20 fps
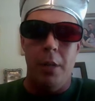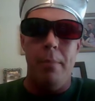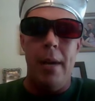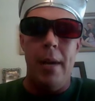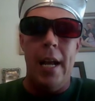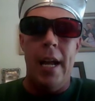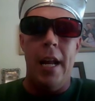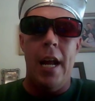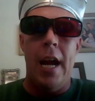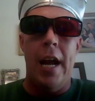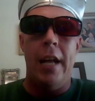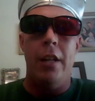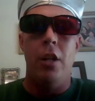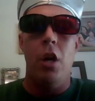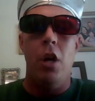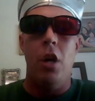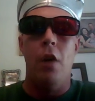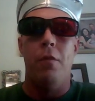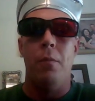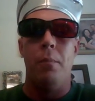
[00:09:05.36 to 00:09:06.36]
a man I
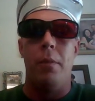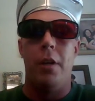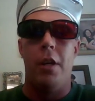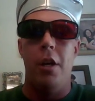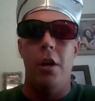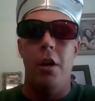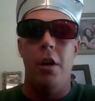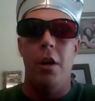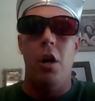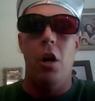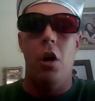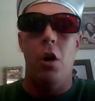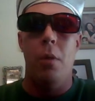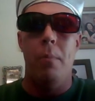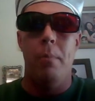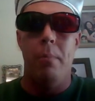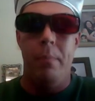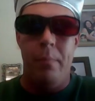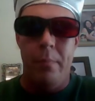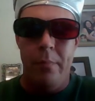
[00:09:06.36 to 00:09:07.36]
know from good
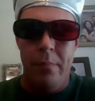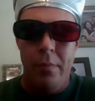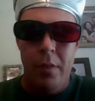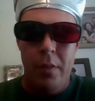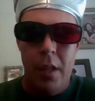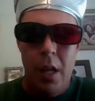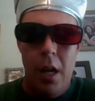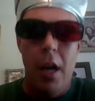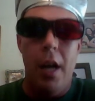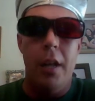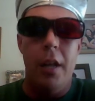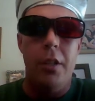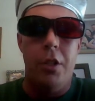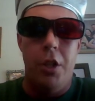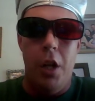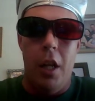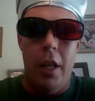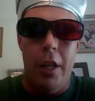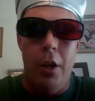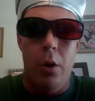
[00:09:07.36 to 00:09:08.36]
old,
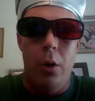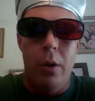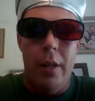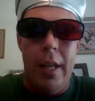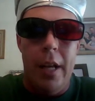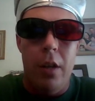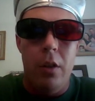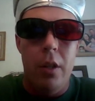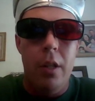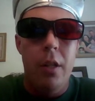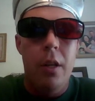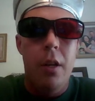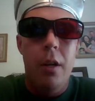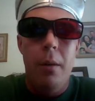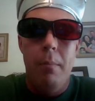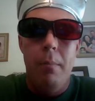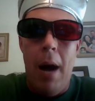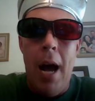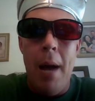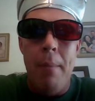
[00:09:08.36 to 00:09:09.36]
jolly old England.
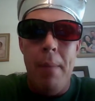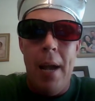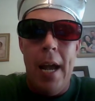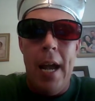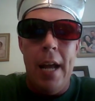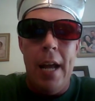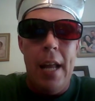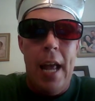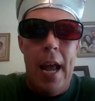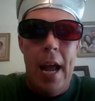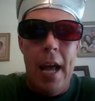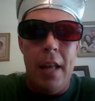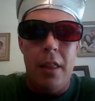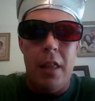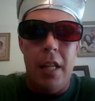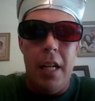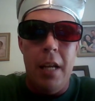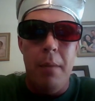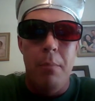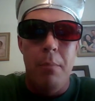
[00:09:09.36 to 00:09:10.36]
My man,
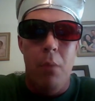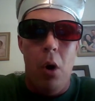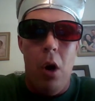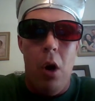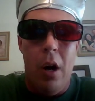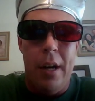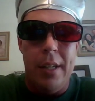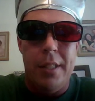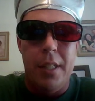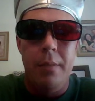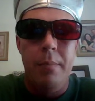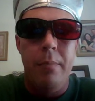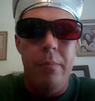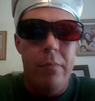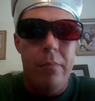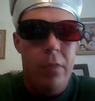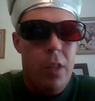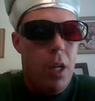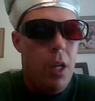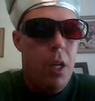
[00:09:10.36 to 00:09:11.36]
Anthony Morrison.
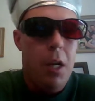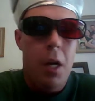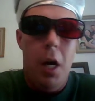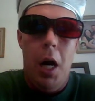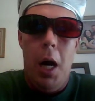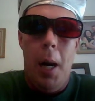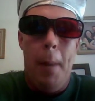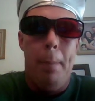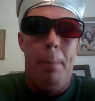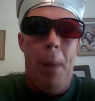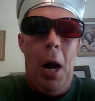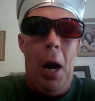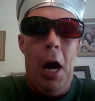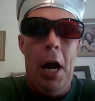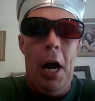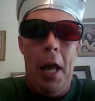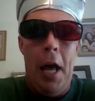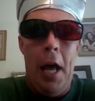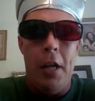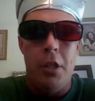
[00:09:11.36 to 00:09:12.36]
A
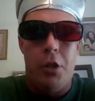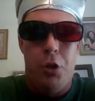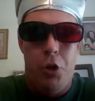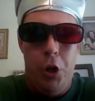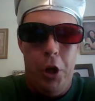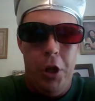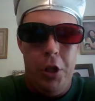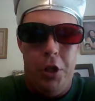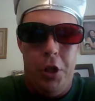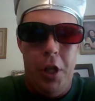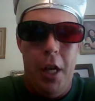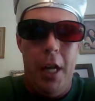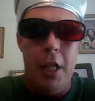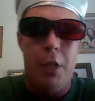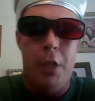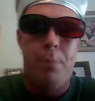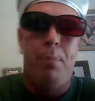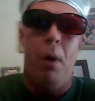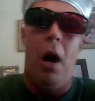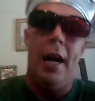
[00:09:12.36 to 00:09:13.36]
badass G C
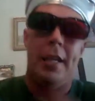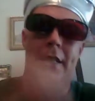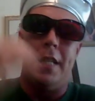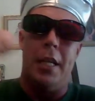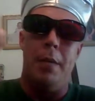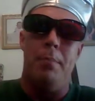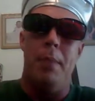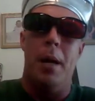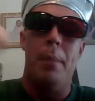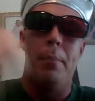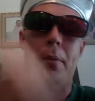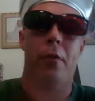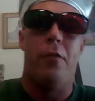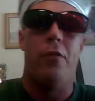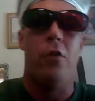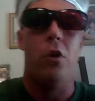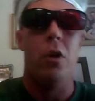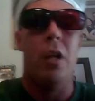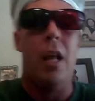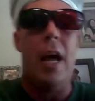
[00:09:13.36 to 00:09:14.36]
S posse member
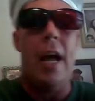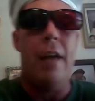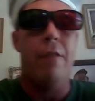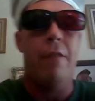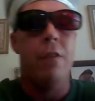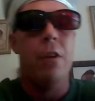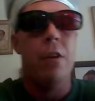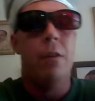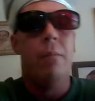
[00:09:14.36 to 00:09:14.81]
for life